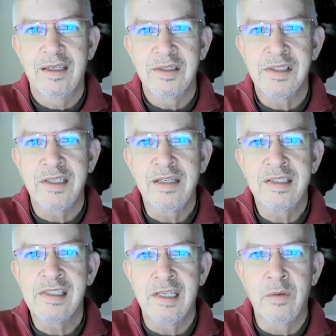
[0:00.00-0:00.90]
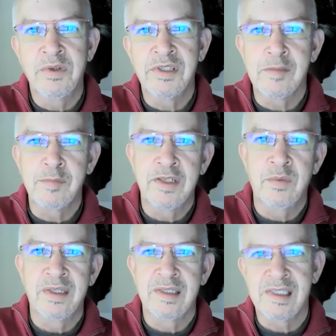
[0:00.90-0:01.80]
still distinguishes
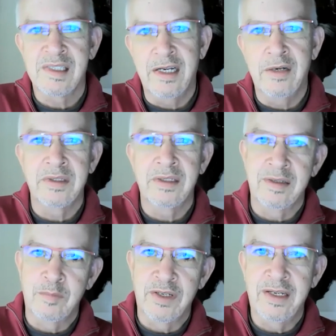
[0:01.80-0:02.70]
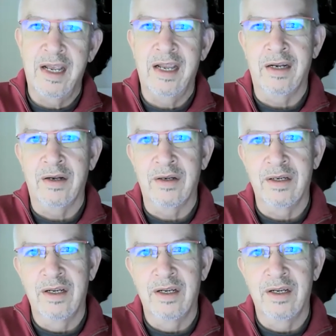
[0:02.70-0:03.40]
between the sacred and the mundane,